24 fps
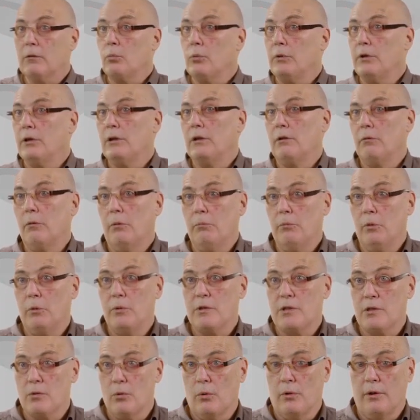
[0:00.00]
Remember we
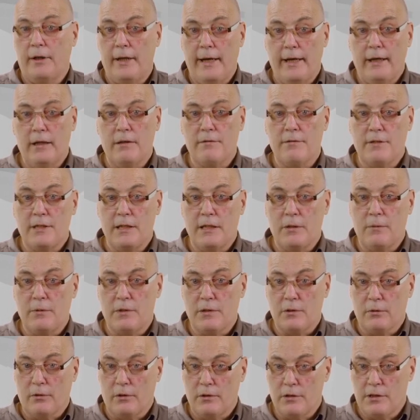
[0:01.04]
saw the negative
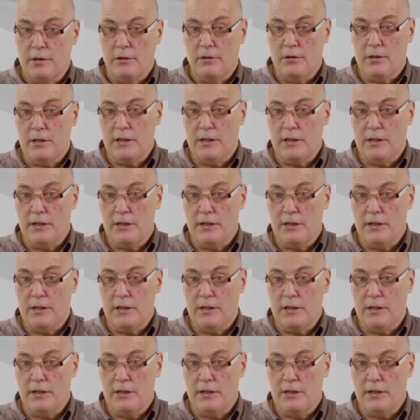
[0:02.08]
sequence or the zero